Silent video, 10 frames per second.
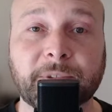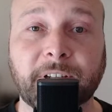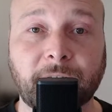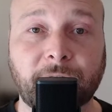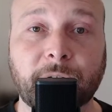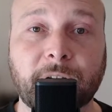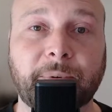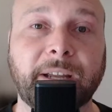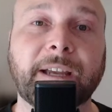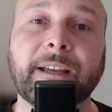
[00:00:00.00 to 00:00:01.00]
Telephone
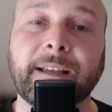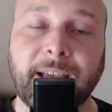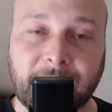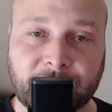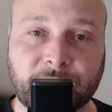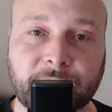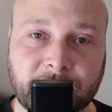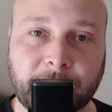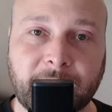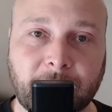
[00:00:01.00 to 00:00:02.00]
Company as soon as it
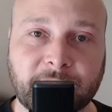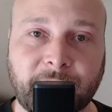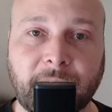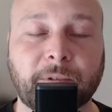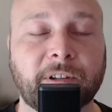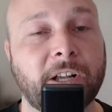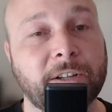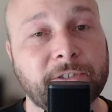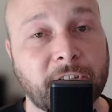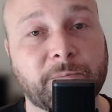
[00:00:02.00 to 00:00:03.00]
becomes available.
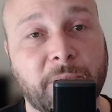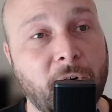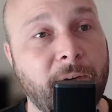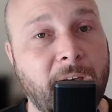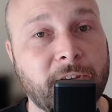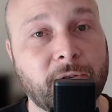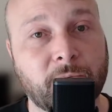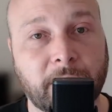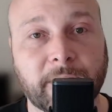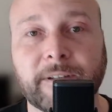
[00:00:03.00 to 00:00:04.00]
Does ProValue
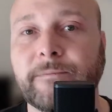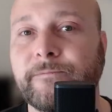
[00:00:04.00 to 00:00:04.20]
work?